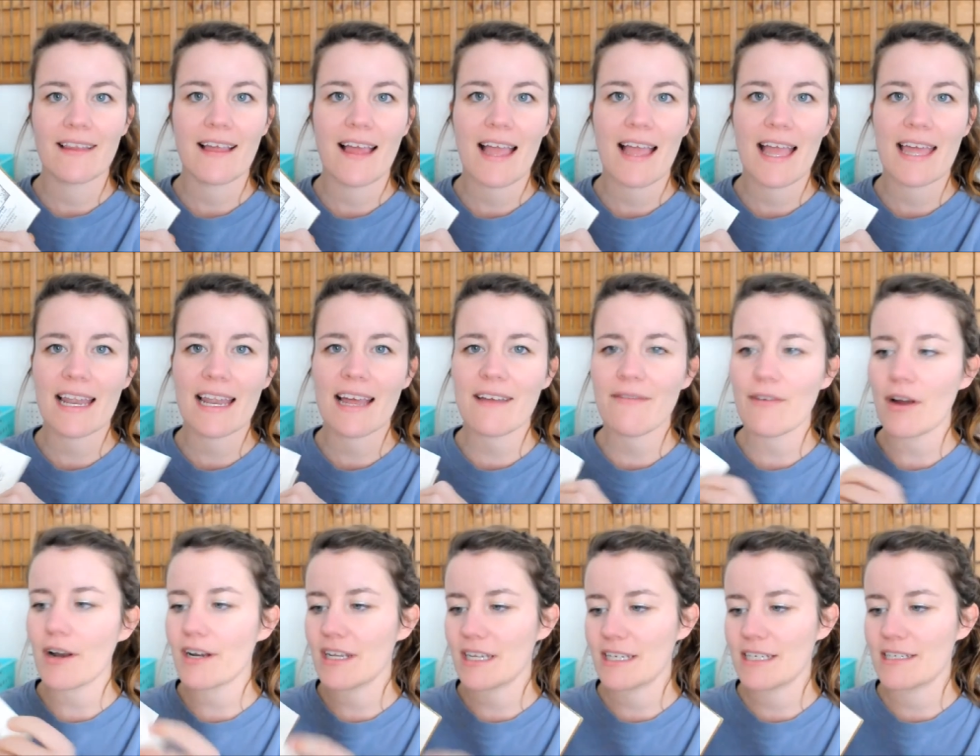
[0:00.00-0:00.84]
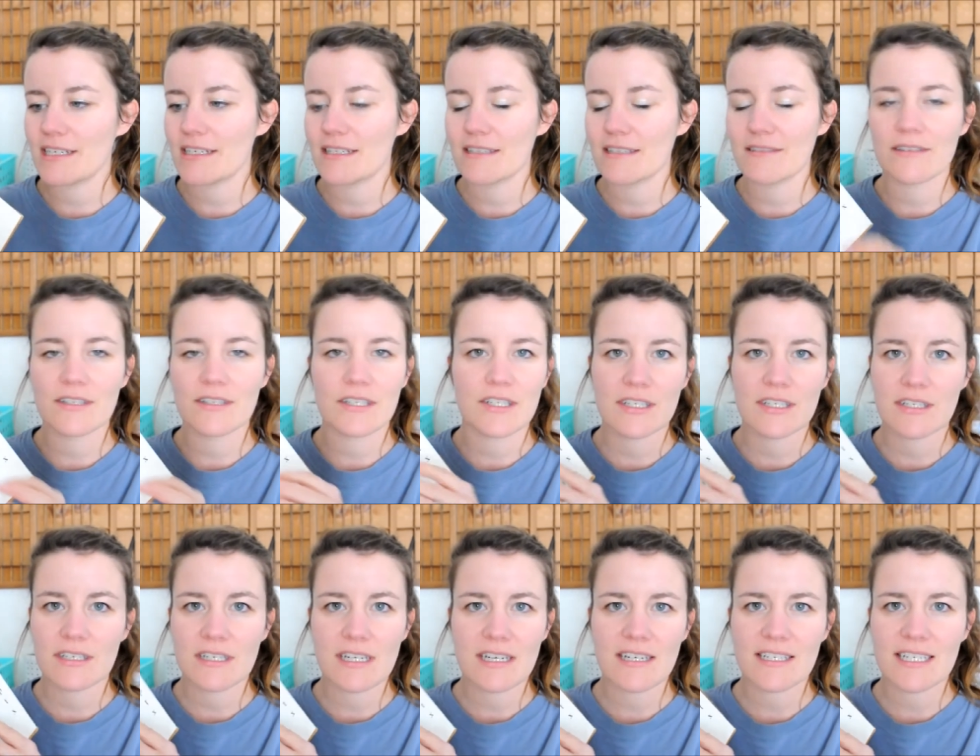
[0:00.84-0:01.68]
And I've already
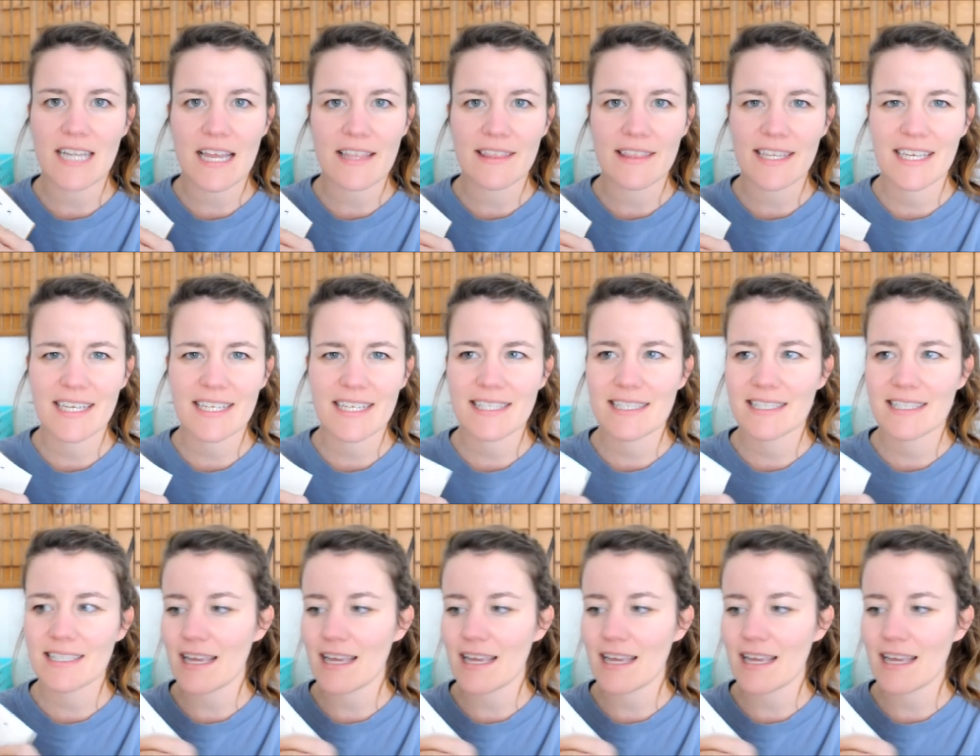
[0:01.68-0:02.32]
done this.